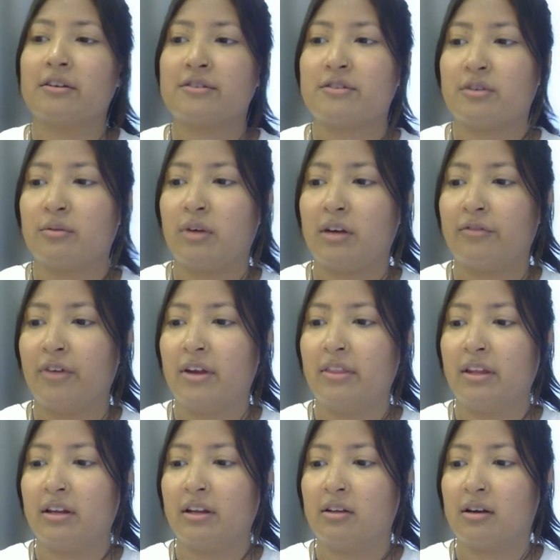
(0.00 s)
So I find
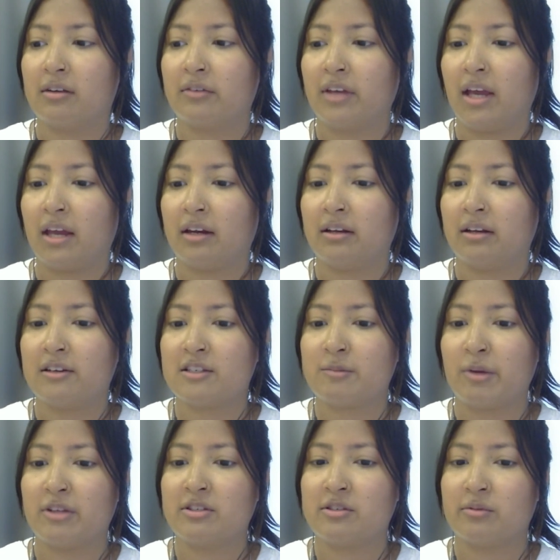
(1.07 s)
that a lot of Canada
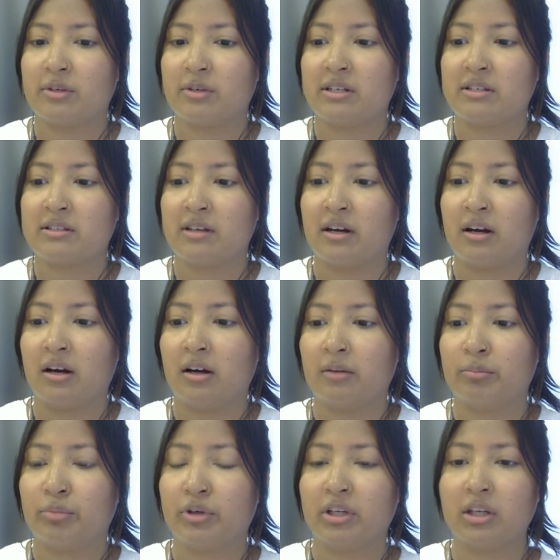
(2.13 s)
dispensaries are
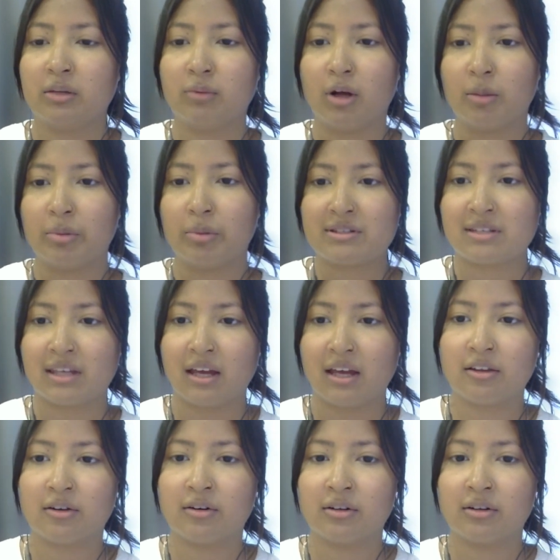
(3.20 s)
pretty well put
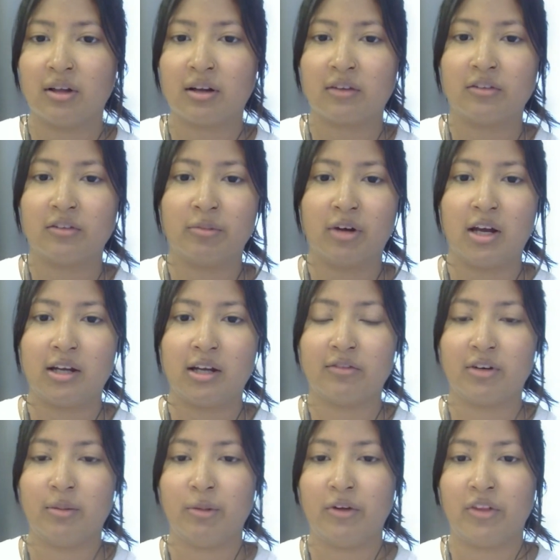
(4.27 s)
together. A lot of them kind of
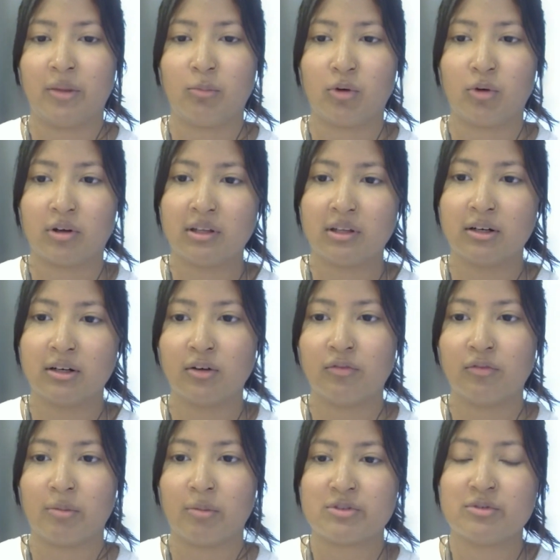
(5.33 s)
come on that more clinical
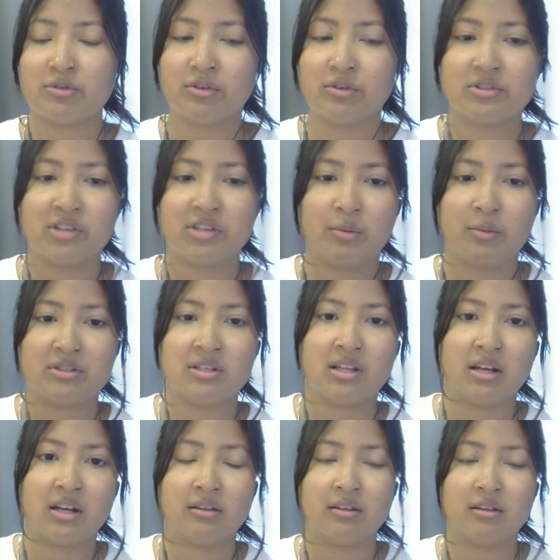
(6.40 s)
pharmaceutical side. We see
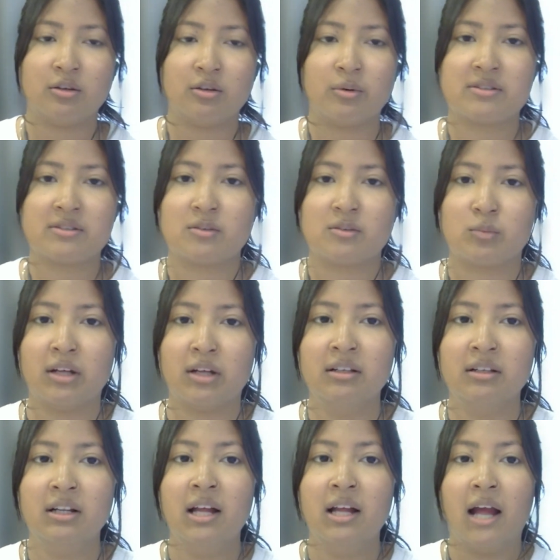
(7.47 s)
that in the US as well.
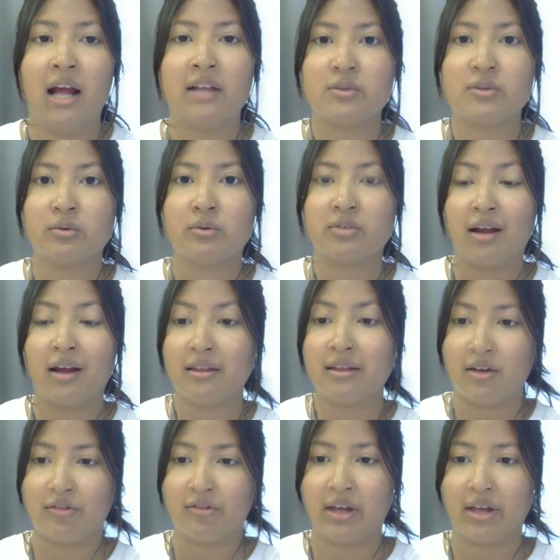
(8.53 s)
And so Thailand
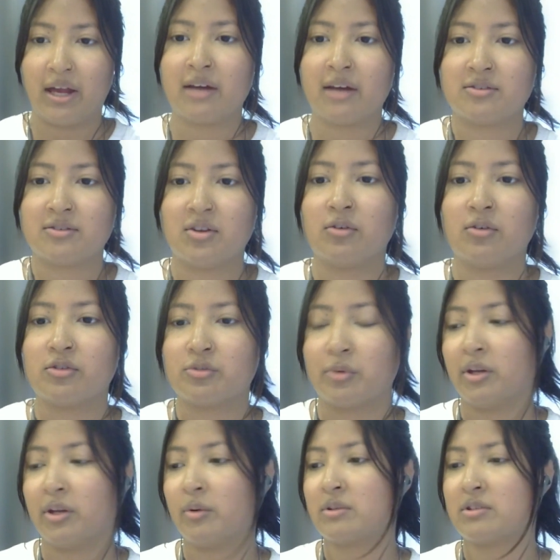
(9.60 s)
definitely has those where,
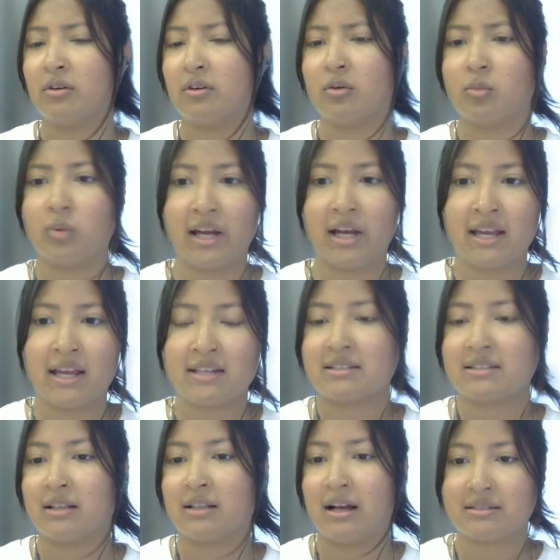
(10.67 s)
it's all white,
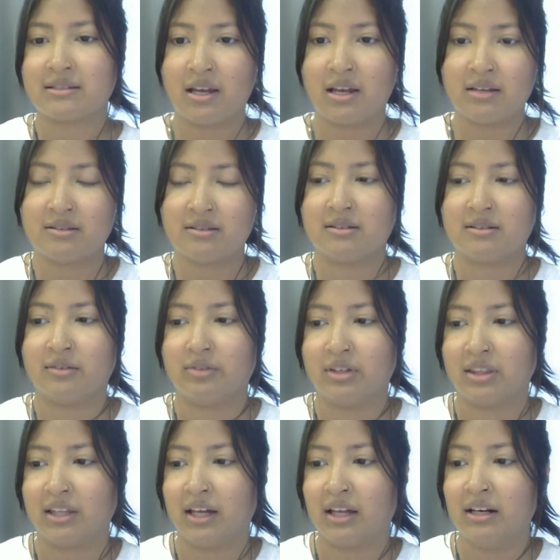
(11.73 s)
it's glass cases, stuff like
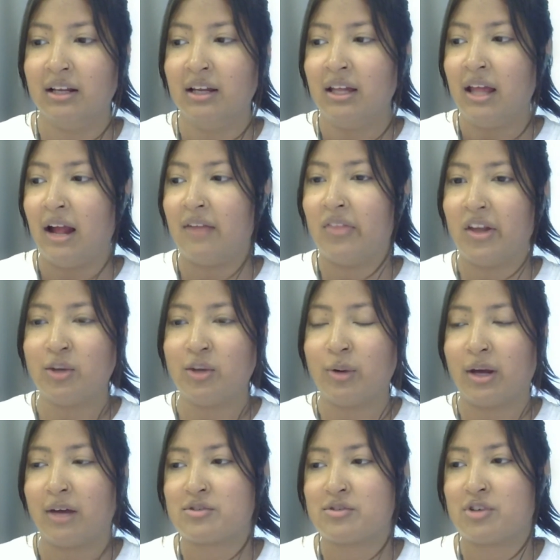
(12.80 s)
that. And then you
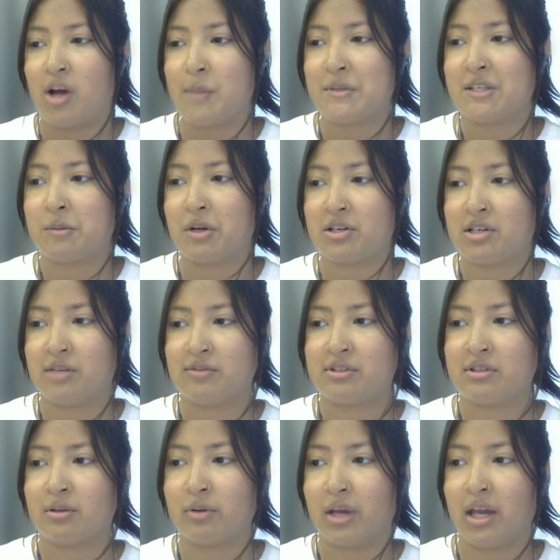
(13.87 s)
have shops, especially if
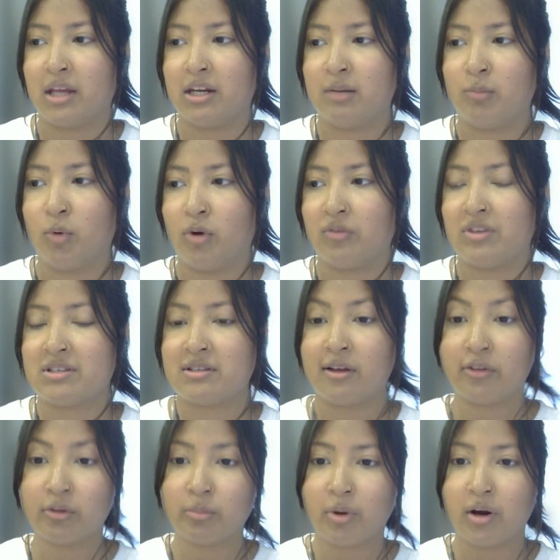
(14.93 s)
it's located more in the
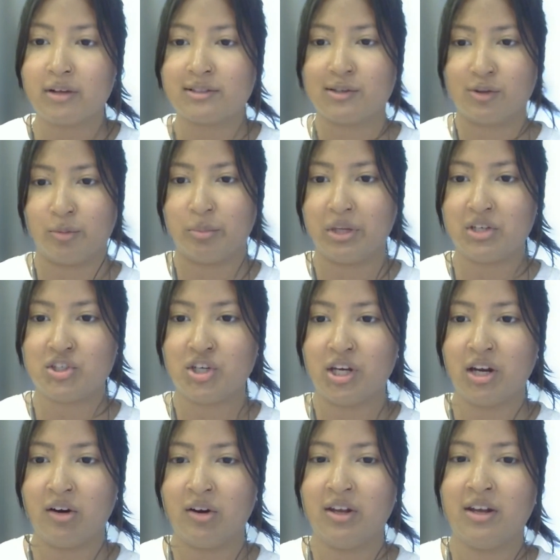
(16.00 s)
southern parts or the beachy
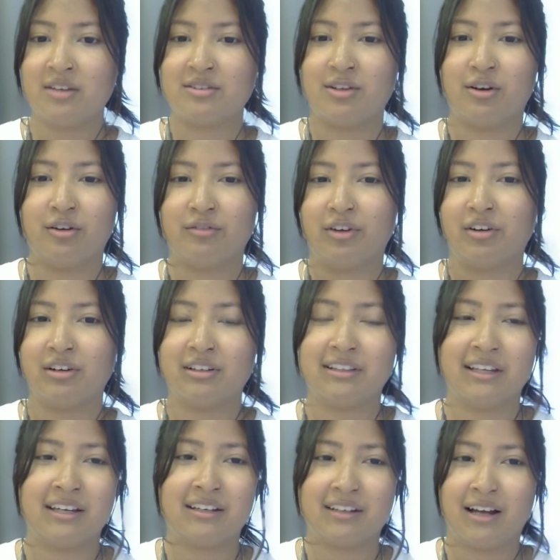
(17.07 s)
areas, that are very,
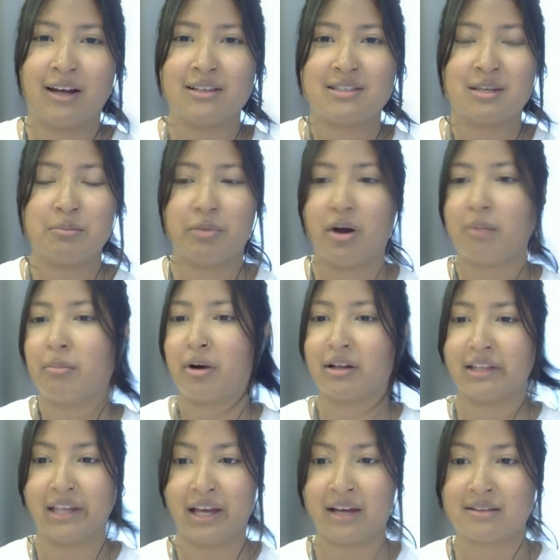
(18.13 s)
like, I'd say Bob
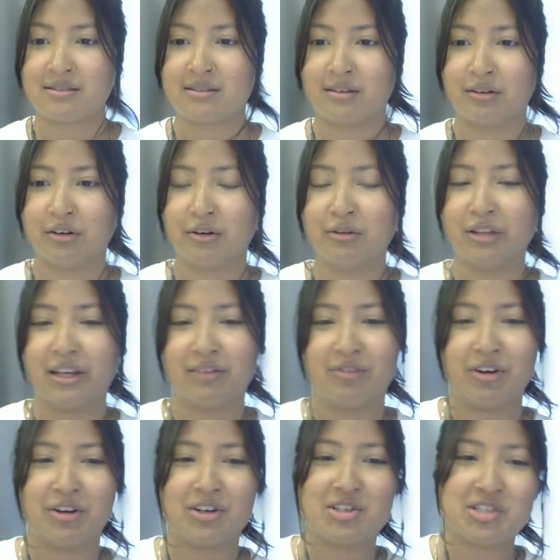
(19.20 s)
Marley-esque, like
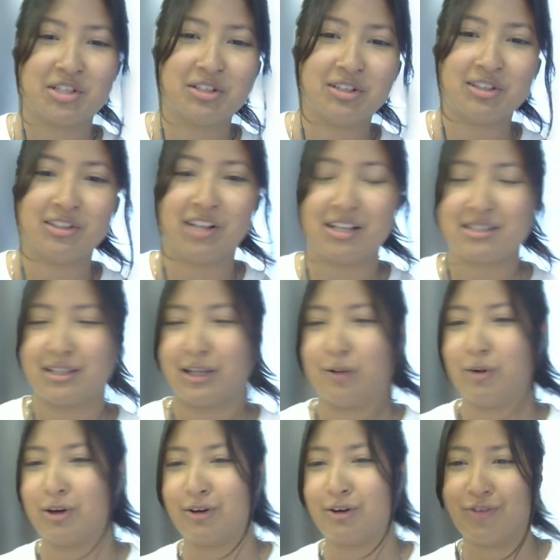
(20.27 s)
very chill, lots of like
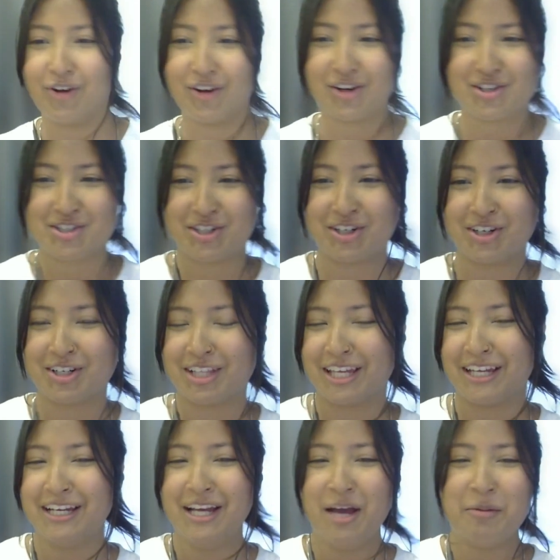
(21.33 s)
wicker furniture,
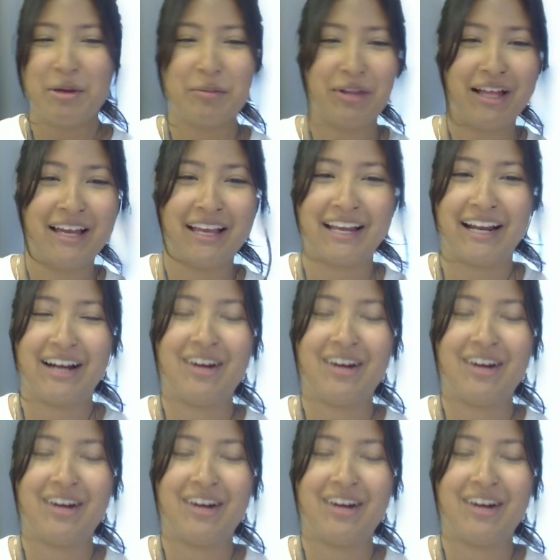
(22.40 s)
like people hanging out.